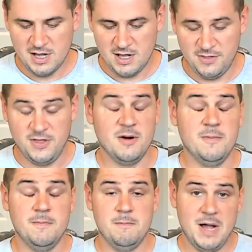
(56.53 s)

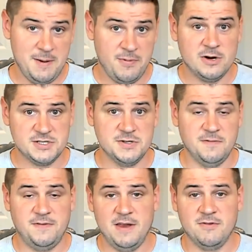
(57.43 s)
They're my personal
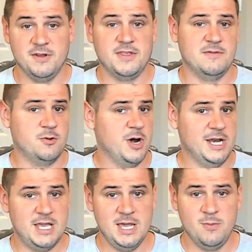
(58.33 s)
favorite. They have great
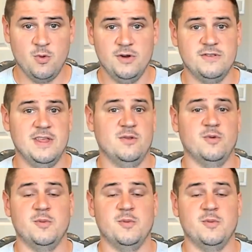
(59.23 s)
keyboards, and that's what's